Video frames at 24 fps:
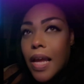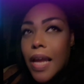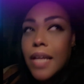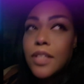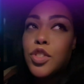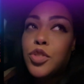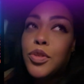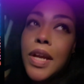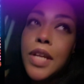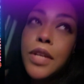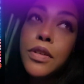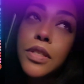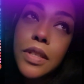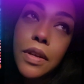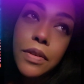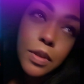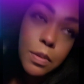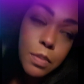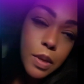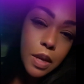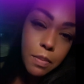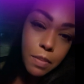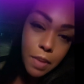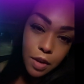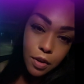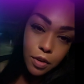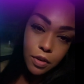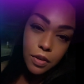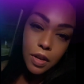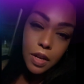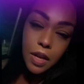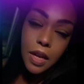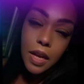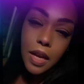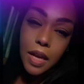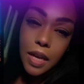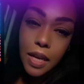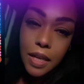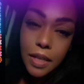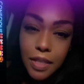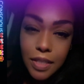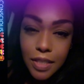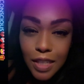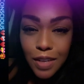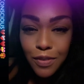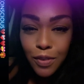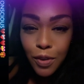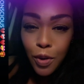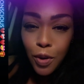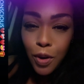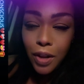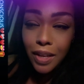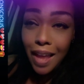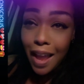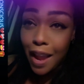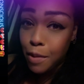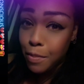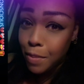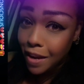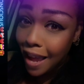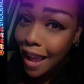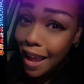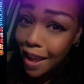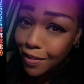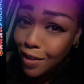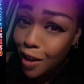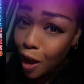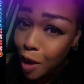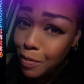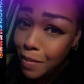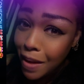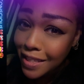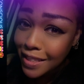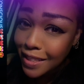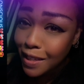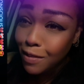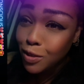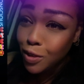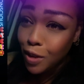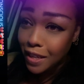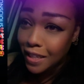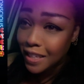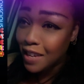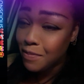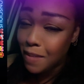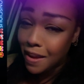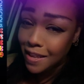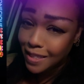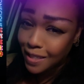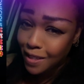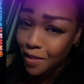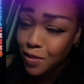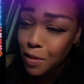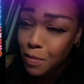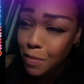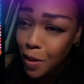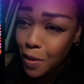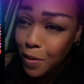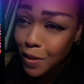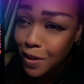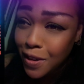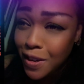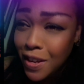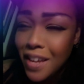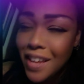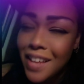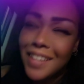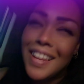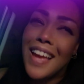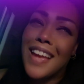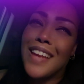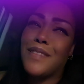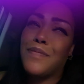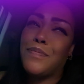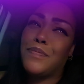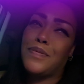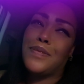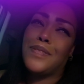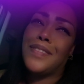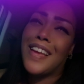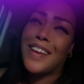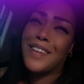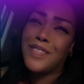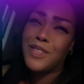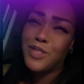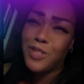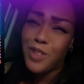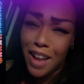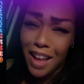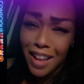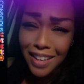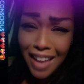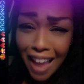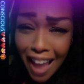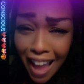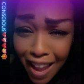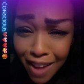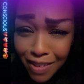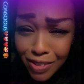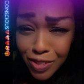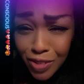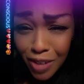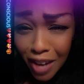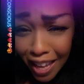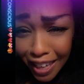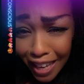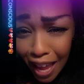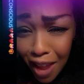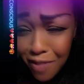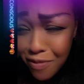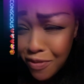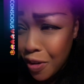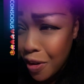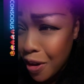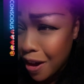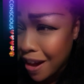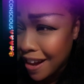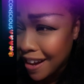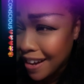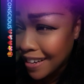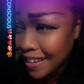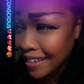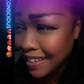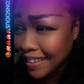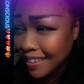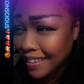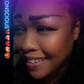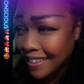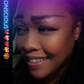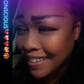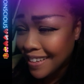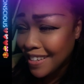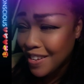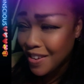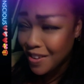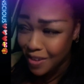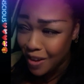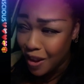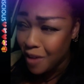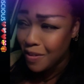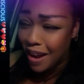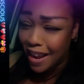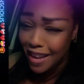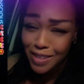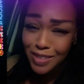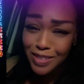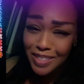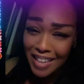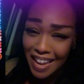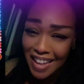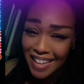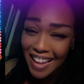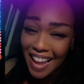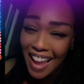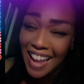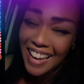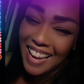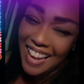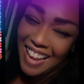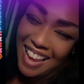train yourself to be a better deceiver or a liar, but I have caught myself trying to give myself the poker. Like, are you trying to lie? What are you trying to lie for? You know why you said that?